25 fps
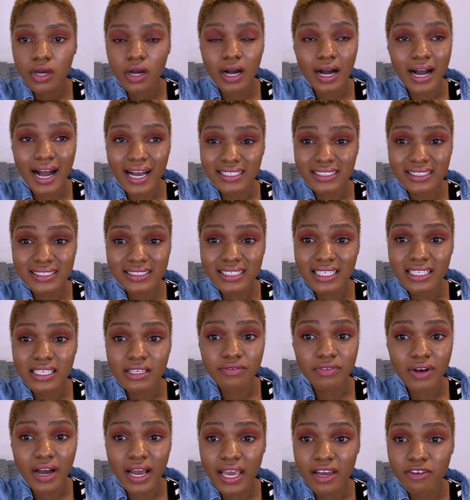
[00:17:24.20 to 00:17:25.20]
As I said,
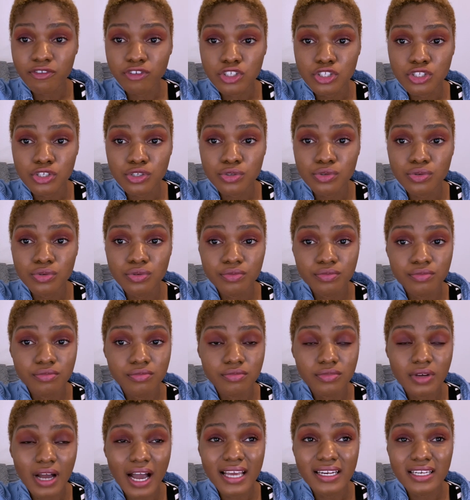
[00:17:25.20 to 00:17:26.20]
if I ever do,
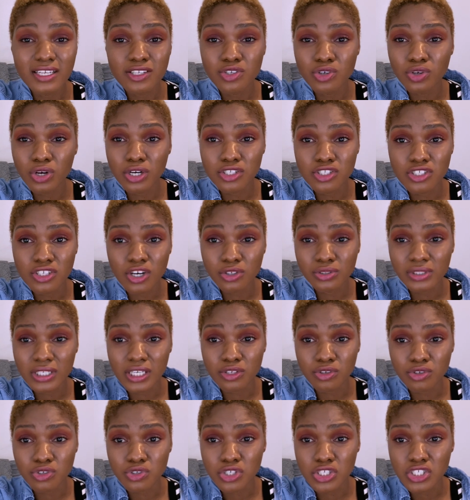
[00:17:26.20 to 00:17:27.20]
I need to consult a
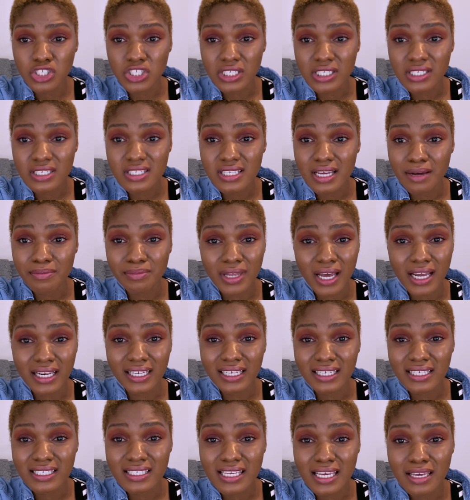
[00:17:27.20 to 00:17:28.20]
nutritionist. I'm not
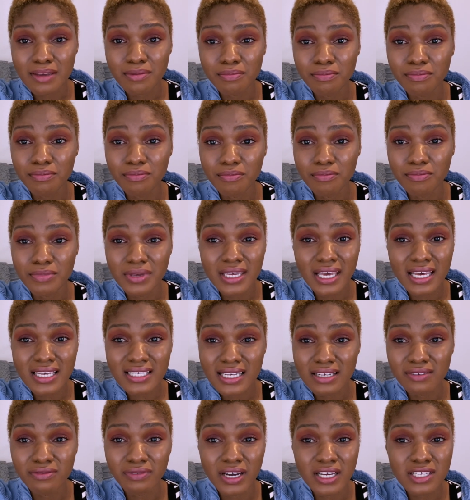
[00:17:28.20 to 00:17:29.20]
gonna take BS
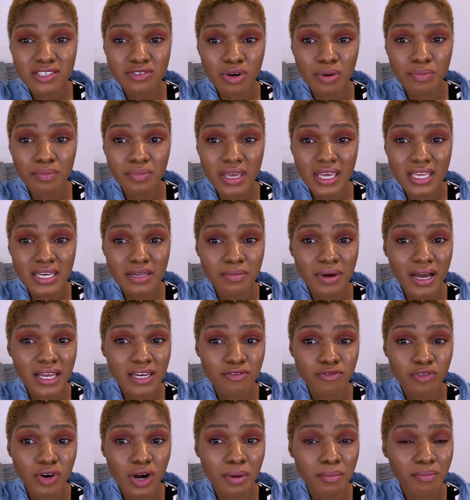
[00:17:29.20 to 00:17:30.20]
advice from anybody
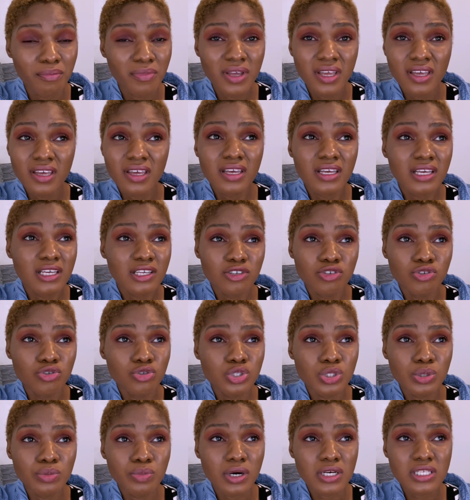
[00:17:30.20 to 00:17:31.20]
from
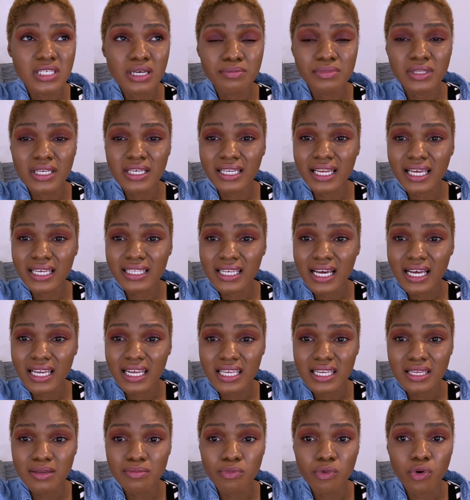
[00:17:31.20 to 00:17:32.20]
YouTube or something like that
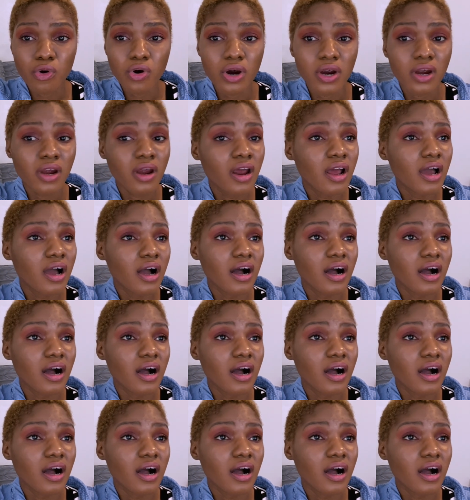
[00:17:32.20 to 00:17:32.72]
anymore.